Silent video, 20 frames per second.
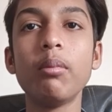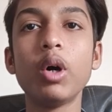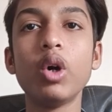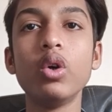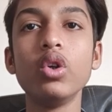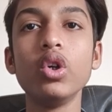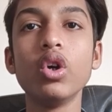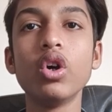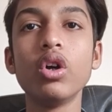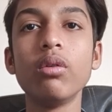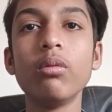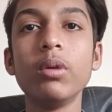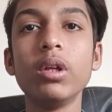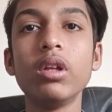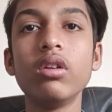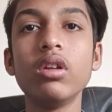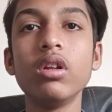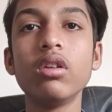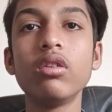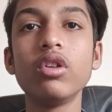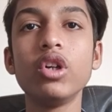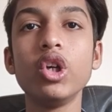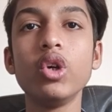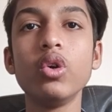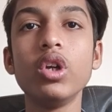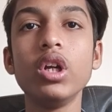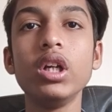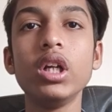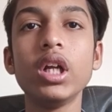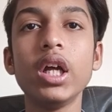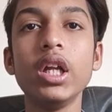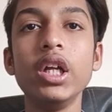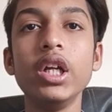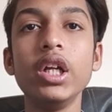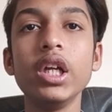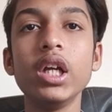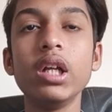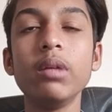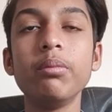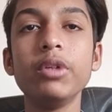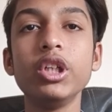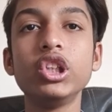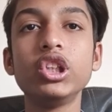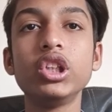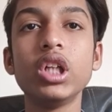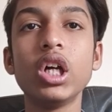about your business during the initial pitch.